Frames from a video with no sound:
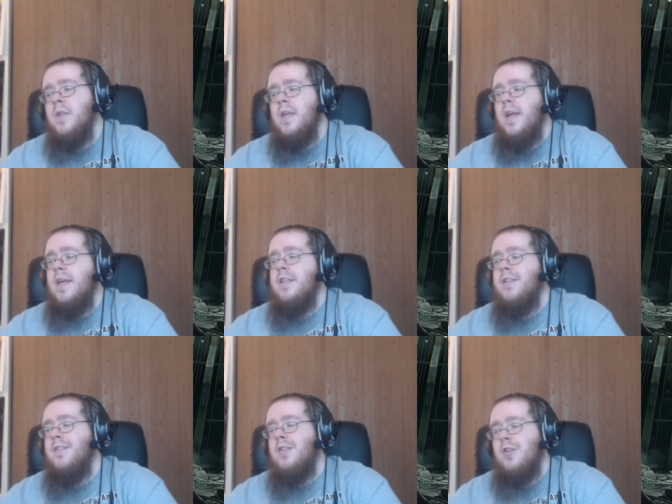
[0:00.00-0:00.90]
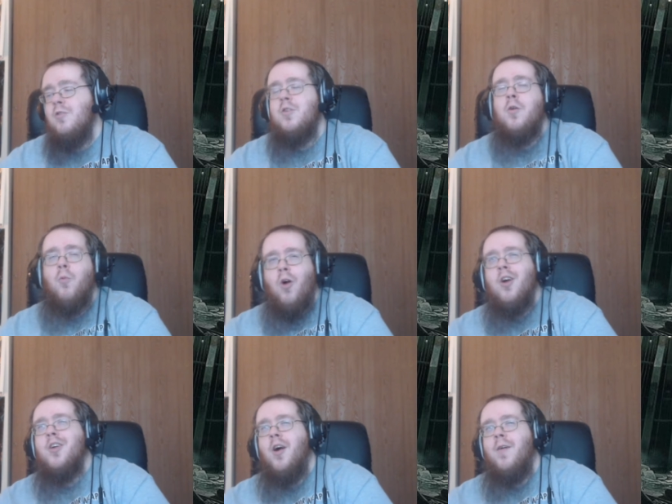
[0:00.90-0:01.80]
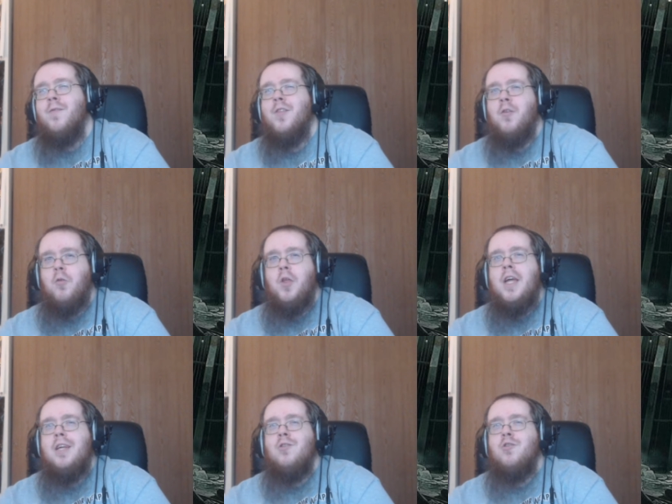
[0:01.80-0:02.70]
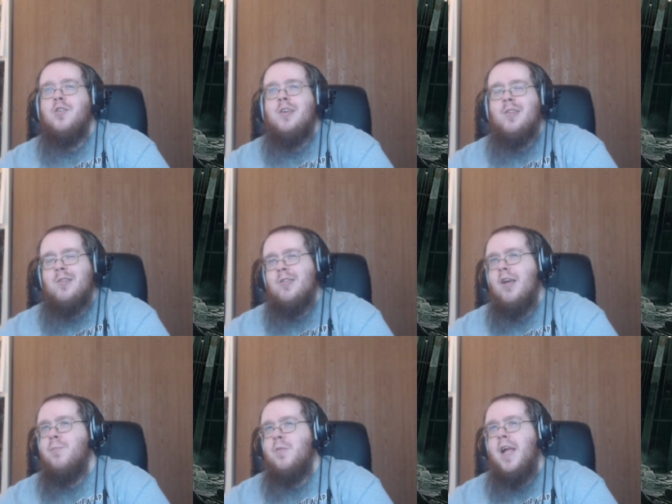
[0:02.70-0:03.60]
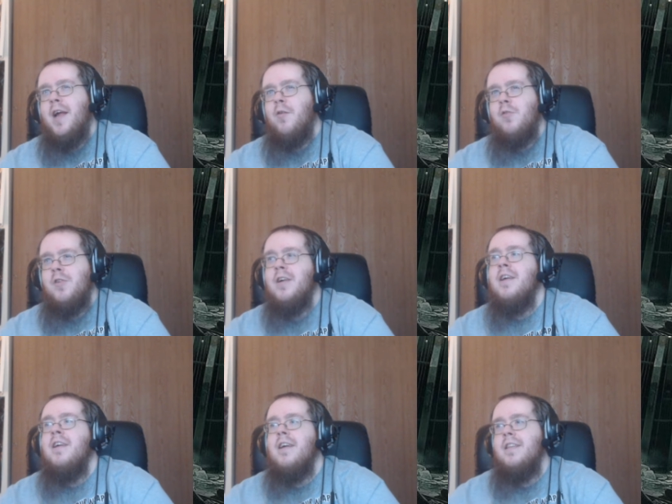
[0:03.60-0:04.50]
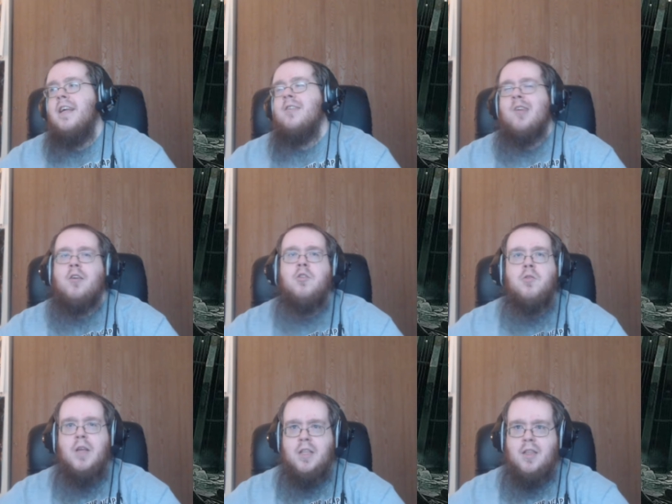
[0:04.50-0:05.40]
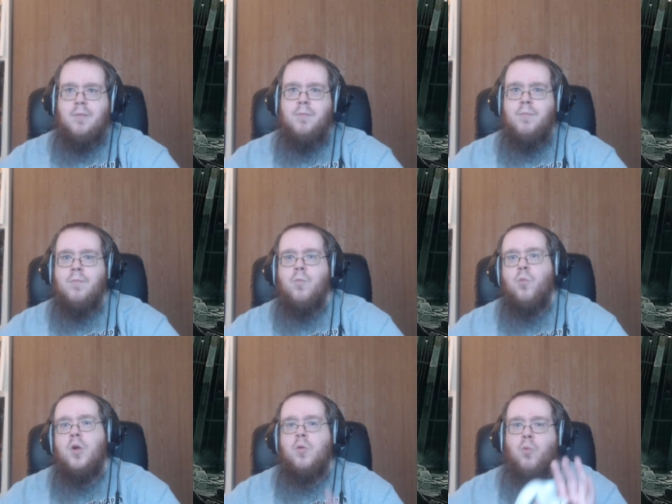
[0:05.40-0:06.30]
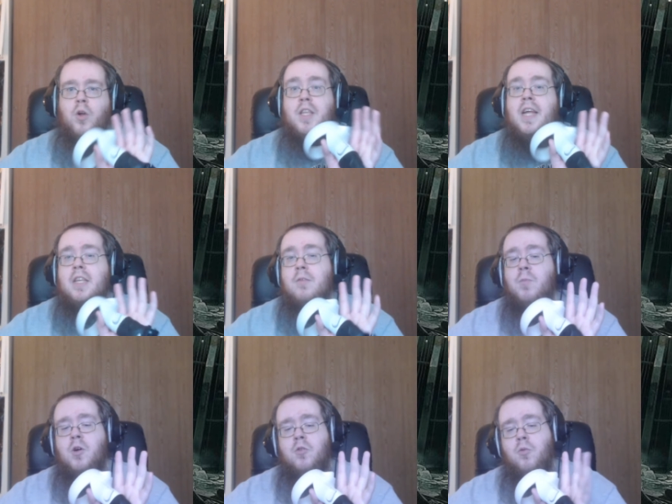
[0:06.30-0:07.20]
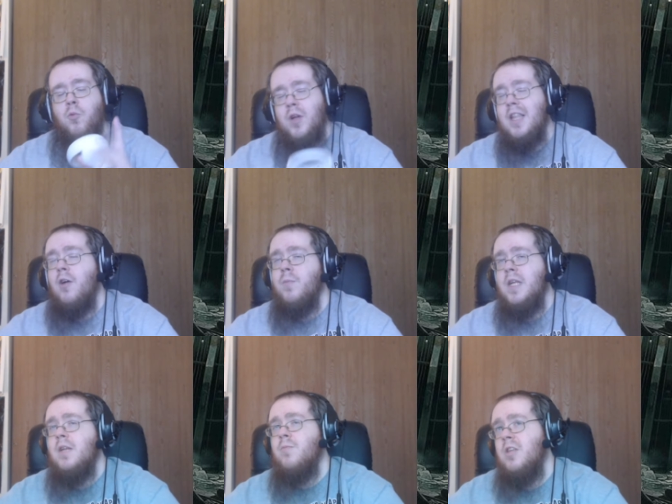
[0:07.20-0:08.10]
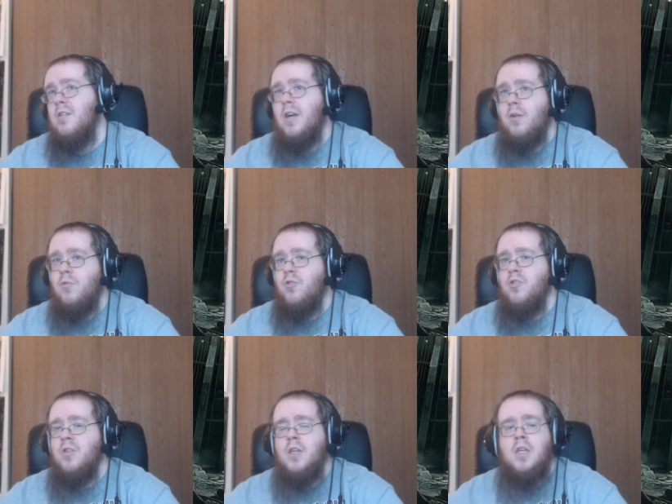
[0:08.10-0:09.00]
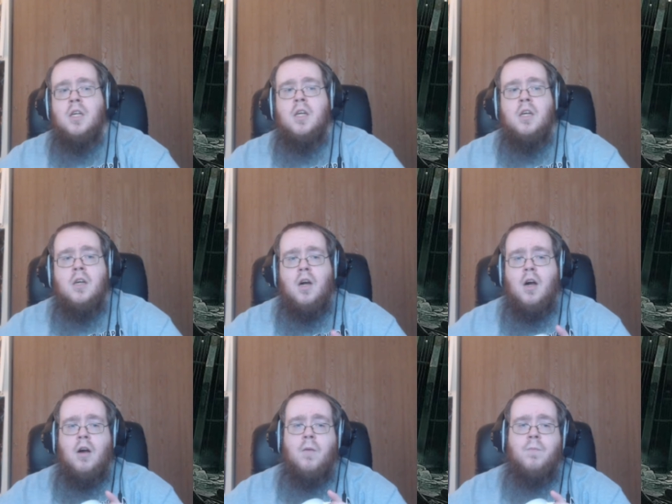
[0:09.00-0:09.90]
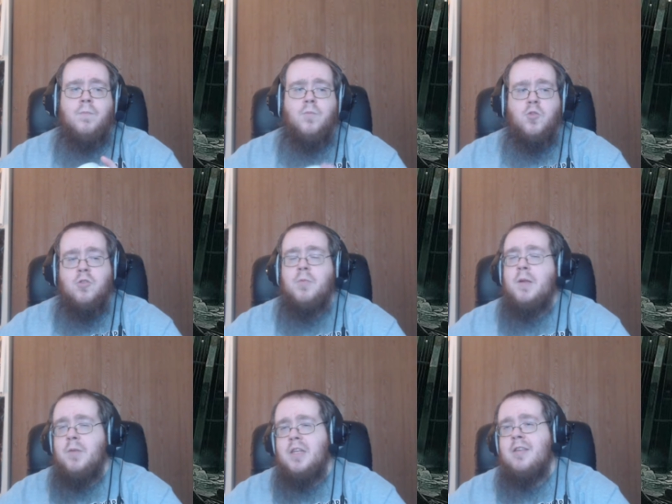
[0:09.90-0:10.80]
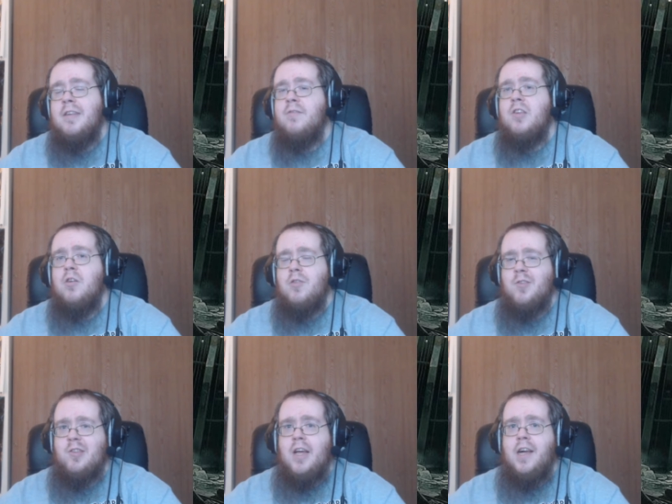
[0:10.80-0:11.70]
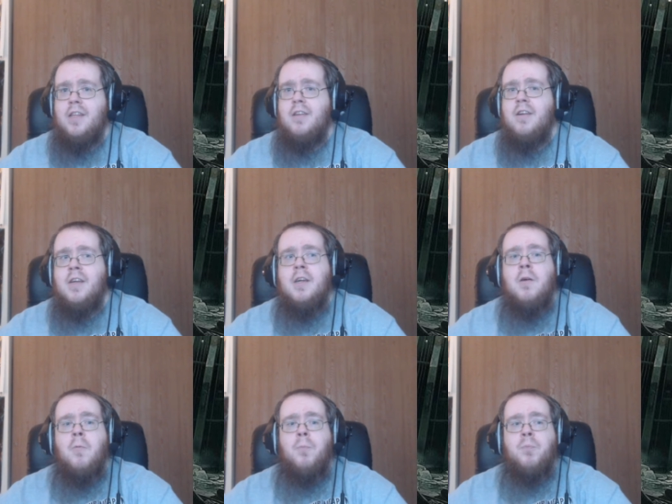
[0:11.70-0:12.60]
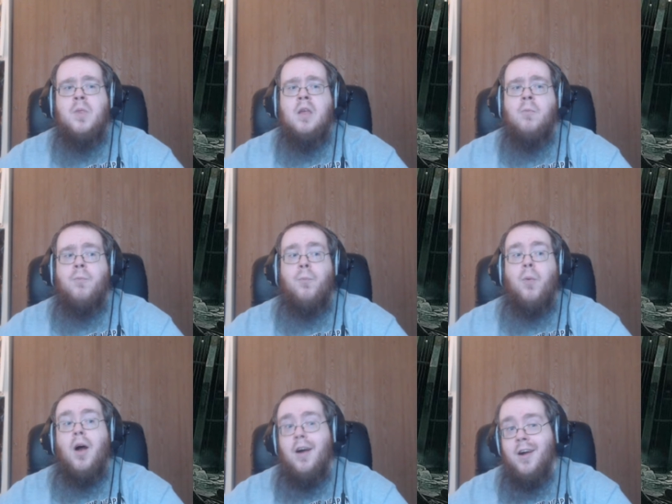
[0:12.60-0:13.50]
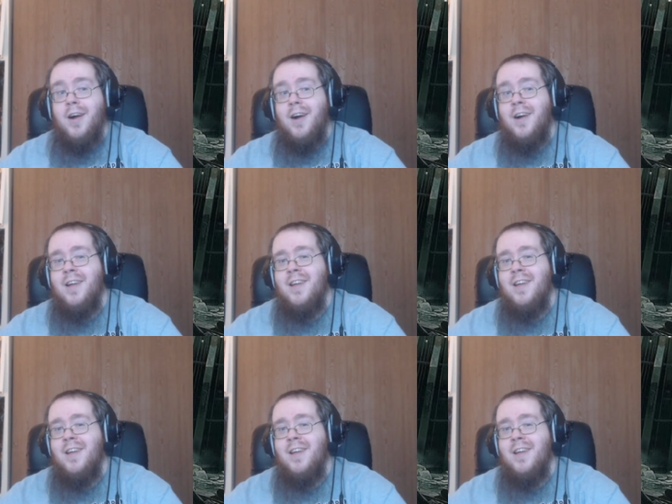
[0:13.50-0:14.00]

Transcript: and you can walk off of the ledge and step down, and that's how you get them with one-handed mode without being able to crouch. Took me a minute to even notice that. But